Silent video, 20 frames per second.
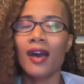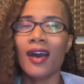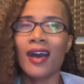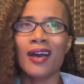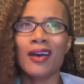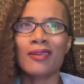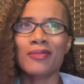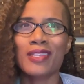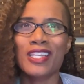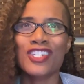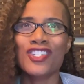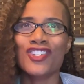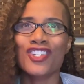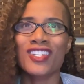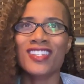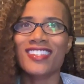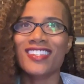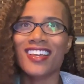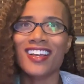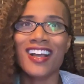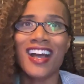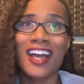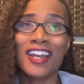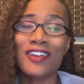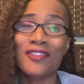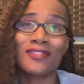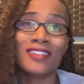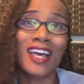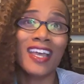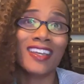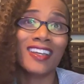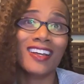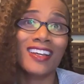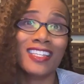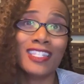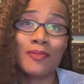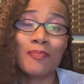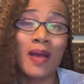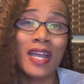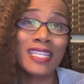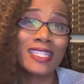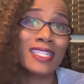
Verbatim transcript: It's just kind of like, it's my